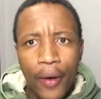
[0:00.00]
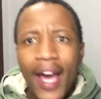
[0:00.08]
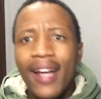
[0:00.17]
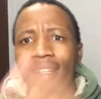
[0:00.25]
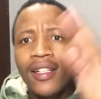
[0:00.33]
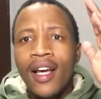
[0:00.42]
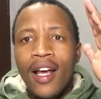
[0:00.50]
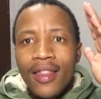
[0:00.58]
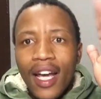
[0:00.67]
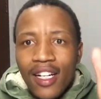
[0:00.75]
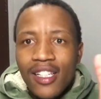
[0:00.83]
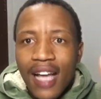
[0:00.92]
And
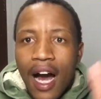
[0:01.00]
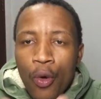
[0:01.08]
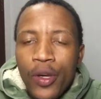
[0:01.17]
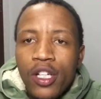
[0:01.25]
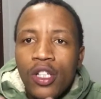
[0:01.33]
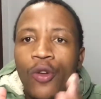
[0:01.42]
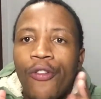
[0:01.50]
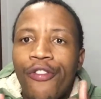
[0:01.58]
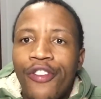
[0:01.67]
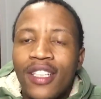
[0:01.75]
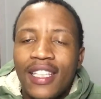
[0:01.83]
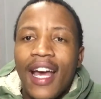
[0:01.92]
that is how we need to
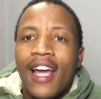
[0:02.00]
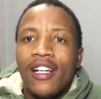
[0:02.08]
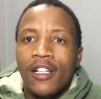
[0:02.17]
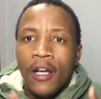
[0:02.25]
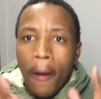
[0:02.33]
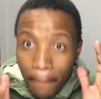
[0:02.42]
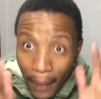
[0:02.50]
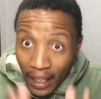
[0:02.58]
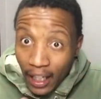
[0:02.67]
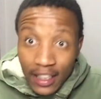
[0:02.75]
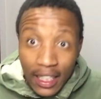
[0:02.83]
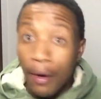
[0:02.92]
fix and
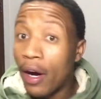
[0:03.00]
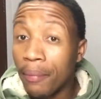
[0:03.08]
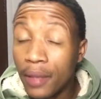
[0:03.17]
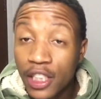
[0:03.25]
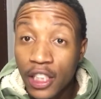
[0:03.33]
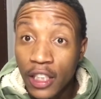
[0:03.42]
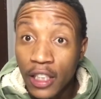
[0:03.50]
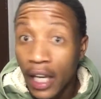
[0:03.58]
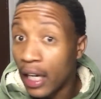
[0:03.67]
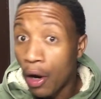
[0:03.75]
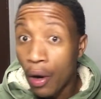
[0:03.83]
manage our ambition and